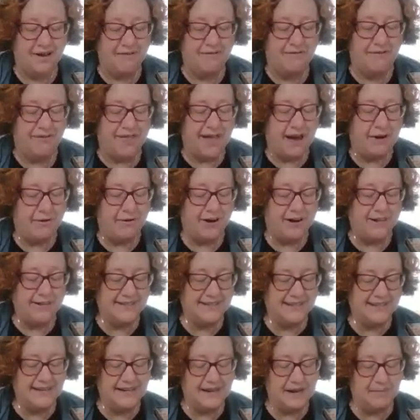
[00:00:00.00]
Flowering
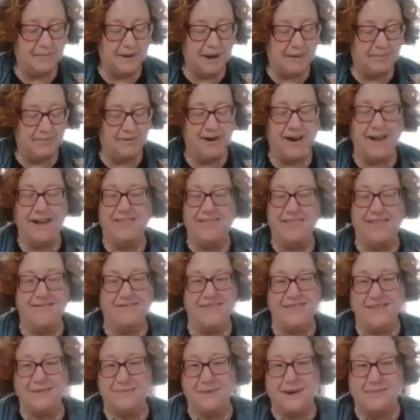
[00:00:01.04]
Zinnia paper. I love
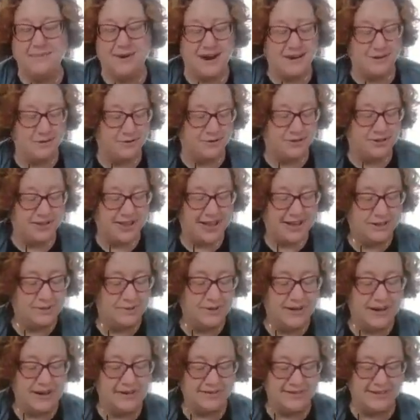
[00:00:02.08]
this paper. I told you last
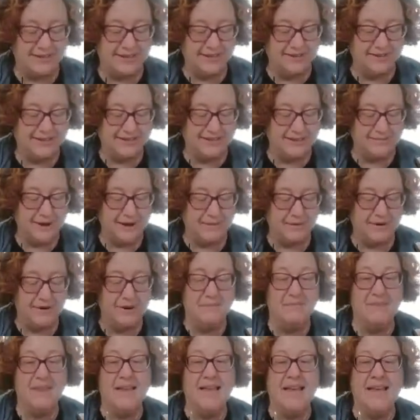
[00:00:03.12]
week I was going to use this paper.
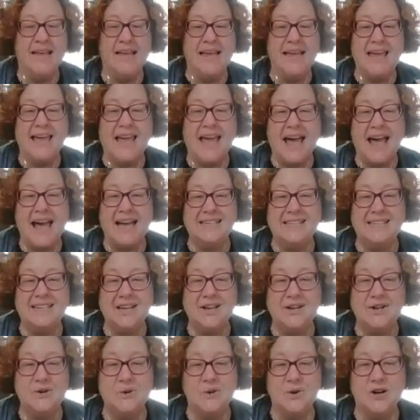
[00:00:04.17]
It has
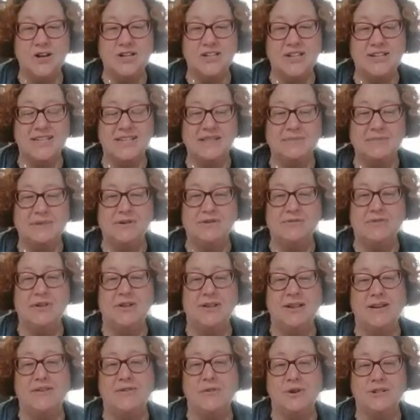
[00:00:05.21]
gorgeous, beautiful,
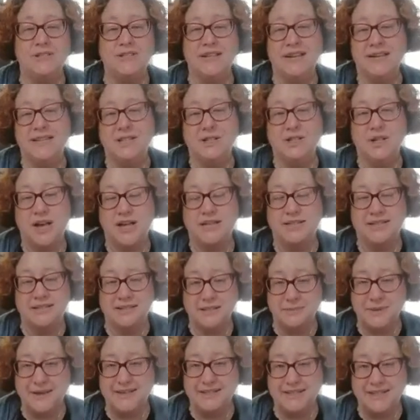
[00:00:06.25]
of course, it's a
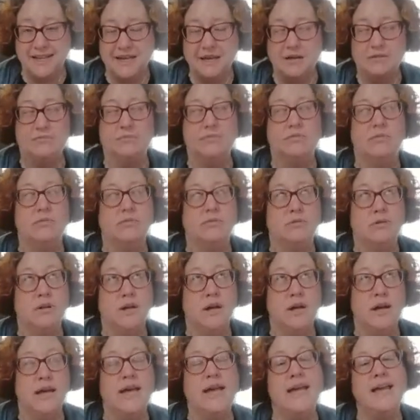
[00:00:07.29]
6x6.
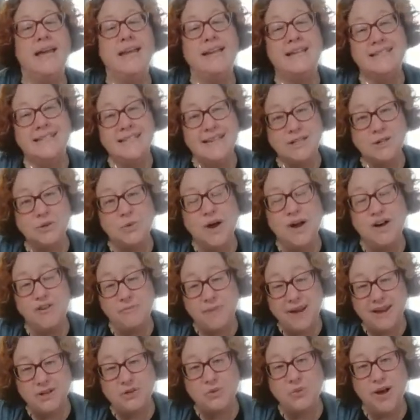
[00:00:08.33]
It is a 12
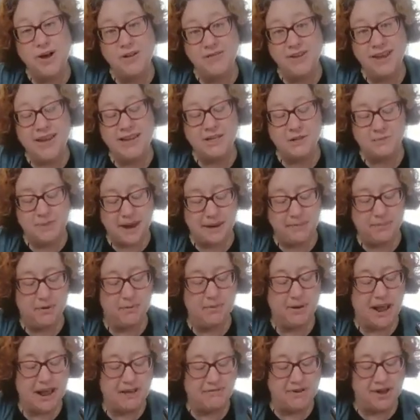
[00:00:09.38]
by 12 inch paper,
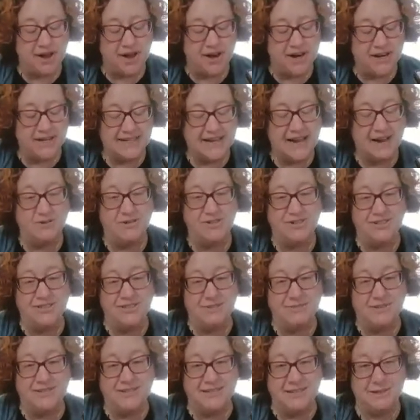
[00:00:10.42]
but I've cut it down to
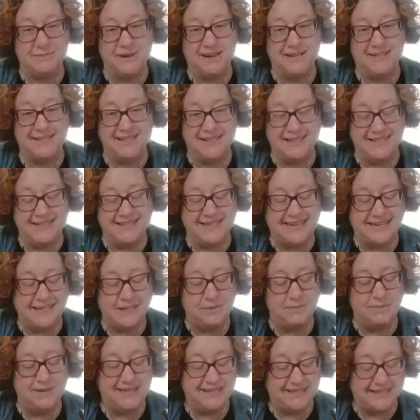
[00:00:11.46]
some 6 by 6
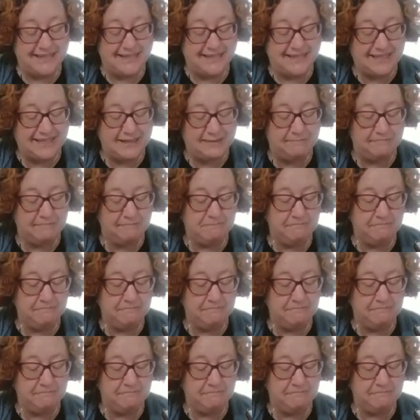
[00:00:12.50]
inch pieces.